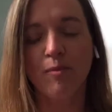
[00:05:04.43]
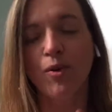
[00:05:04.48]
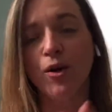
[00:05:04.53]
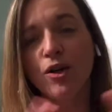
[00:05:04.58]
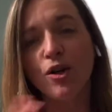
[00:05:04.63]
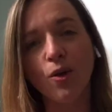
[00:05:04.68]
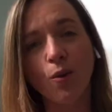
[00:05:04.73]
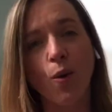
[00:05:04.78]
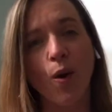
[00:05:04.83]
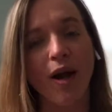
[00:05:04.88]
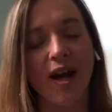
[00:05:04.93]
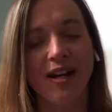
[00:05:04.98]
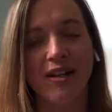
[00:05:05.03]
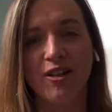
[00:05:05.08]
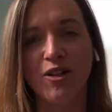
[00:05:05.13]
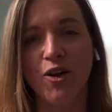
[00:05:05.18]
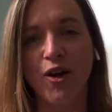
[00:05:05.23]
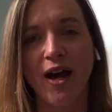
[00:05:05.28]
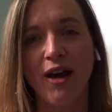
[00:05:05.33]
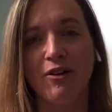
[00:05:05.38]
Put your workout on
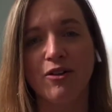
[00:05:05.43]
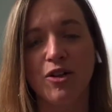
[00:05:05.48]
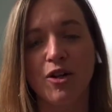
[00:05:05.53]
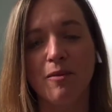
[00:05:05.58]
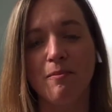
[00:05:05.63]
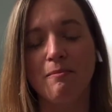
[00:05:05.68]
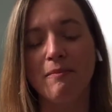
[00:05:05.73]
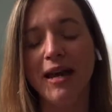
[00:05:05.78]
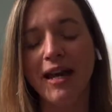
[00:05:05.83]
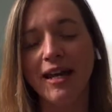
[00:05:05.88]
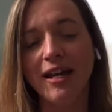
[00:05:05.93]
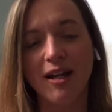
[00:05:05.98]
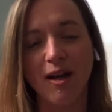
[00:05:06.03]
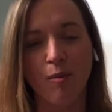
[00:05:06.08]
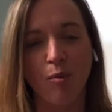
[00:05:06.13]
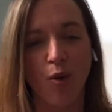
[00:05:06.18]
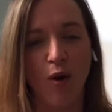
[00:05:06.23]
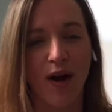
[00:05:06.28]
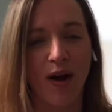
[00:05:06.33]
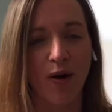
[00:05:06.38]
your calendar, make it a
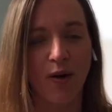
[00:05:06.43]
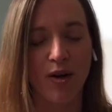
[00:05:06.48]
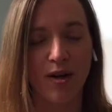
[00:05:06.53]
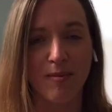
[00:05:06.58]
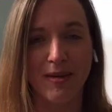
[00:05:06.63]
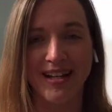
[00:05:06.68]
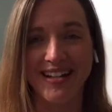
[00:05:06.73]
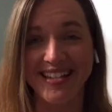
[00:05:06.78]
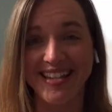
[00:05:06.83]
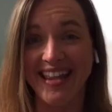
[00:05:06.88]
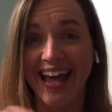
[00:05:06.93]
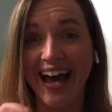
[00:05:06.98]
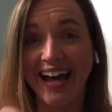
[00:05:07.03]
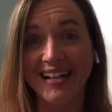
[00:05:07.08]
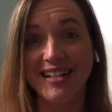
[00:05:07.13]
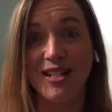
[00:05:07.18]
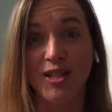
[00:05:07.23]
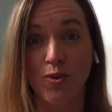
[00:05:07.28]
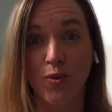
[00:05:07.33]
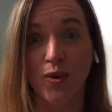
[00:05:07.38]
priority because that
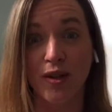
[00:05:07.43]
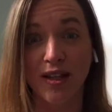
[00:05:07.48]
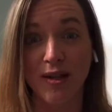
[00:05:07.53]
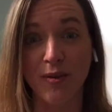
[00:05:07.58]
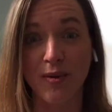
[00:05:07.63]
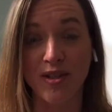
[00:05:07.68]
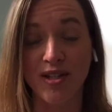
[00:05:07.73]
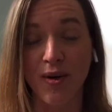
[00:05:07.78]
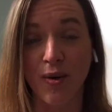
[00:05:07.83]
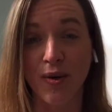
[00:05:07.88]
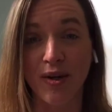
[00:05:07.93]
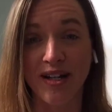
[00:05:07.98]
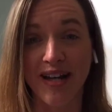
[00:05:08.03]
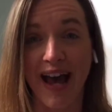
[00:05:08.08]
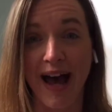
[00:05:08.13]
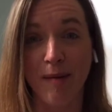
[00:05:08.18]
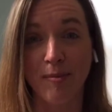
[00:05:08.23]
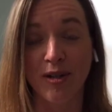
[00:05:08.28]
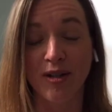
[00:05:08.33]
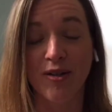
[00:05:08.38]
is really what's going to
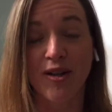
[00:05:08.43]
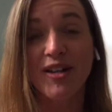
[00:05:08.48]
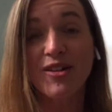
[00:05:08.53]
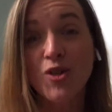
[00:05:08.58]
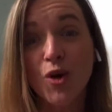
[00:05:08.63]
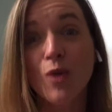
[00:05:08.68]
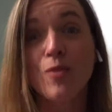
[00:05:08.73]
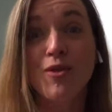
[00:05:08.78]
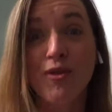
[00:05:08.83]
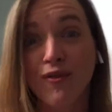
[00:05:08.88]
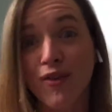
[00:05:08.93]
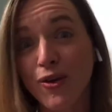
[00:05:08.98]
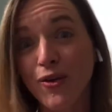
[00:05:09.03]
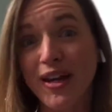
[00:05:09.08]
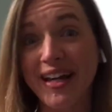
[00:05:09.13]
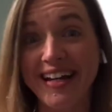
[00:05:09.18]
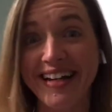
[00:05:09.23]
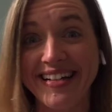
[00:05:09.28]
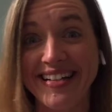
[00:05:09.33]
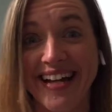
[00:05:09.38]
happen in terms of you
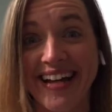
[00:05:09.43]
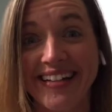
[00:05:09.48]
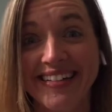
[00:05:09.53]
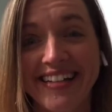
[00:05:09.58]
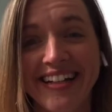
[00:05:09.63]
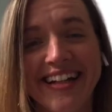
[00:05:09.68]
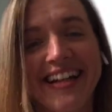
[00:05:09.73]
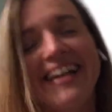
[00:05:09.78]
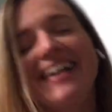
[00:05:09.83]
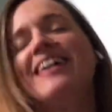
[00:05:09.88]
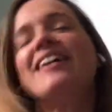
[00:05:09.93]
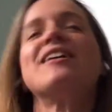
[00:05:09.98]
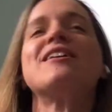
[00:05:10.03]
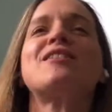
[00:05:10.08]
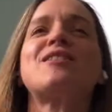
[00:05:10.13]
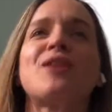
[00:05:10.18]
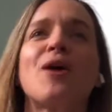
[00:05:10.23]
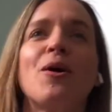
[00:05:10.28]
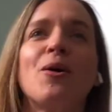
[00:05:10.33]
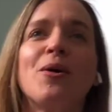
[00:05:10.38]
getting it done.
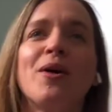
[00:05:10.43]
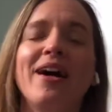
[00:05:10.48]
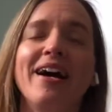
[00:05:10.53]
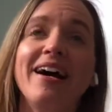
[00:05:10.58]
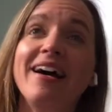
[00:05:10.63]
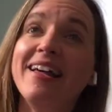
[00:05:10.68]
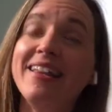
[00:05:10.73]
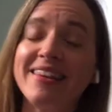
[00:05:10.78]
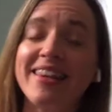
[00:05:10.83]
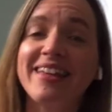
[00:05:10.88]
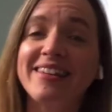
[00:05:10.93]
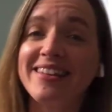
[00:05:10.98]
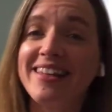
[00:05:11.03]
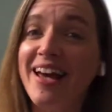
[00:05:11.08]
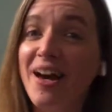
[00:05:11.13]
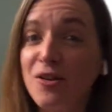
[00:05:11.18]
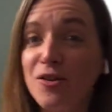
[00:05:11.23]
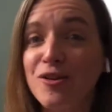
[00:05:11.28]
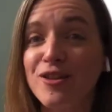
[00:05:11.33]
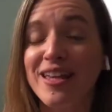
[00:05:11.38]
So, and then the
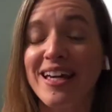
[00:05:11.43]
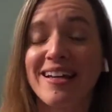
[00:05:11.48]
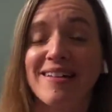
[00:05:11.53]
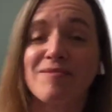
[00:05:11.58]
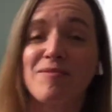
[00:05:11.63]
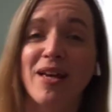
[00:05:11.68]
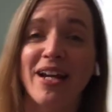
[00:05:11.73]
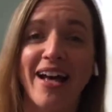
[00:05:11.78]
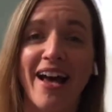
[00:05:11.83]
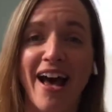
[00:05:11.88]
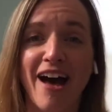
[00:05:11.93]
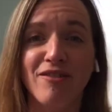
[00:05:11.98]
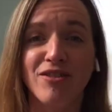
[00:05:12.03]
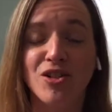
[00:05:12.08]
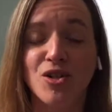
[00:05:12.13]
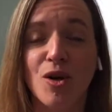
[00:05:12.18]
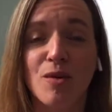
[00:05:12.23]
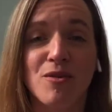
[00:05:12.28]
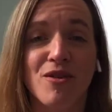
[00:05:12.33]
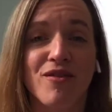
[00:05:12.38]
other thing that I have in
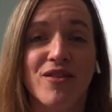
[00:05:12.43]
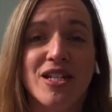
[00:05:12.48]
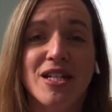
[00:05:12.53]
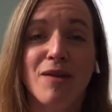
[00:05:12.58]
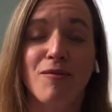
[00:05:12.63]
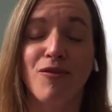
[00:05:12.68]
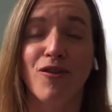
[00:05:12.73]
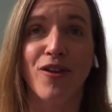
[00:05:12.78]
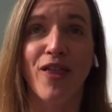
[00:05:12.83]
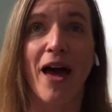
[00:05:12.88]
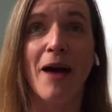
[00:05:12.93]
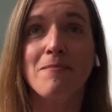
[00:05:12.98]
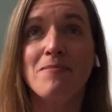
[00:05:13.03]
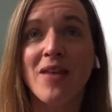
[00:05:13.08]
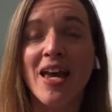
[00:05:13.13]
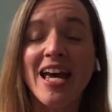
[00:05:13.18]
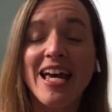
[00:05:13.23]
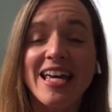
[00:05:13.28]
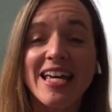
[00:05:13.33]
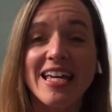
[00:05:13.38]
terms of a tip for that
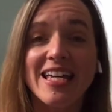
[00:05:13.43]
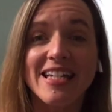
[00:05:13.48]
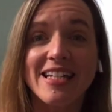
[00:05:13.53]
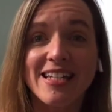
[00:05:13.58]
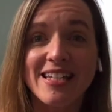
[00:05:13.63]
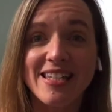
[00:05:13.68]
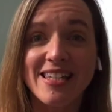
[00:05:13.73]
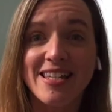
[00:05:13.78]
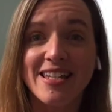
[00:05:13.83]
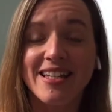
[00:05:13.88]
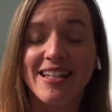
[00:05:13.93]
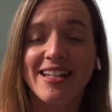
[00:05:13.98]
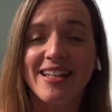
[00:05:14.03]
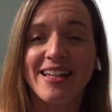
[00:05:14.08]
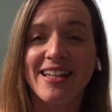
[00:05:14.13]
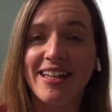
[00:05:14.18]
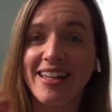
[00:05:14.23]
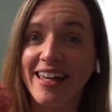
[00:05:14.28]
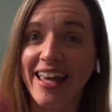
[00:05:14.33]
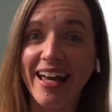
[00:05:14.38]
is
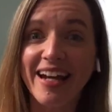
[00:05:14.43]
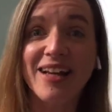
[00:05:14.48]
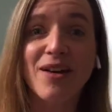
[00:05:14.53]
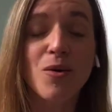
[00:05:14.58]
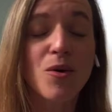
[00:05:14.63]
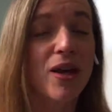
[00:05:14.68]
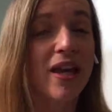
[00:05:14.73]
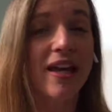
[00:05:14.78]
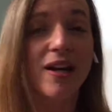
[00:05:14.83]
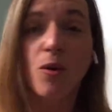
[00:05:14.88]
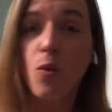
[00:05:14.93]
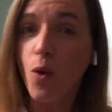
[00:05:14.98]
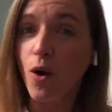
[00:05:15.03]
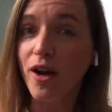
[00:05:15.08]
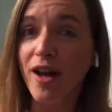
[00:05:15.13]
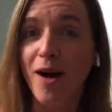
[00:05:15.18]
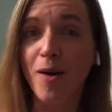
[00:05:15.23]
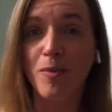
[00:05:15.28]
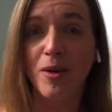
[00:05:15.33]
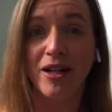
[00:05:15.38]
get a
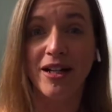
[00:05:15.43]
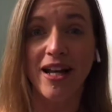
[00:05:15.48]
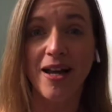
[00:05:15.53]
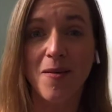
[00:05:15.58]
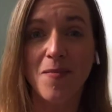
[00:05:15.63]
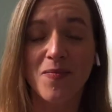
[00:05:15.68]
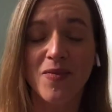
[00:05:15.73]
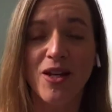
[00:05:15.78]
workout buddy.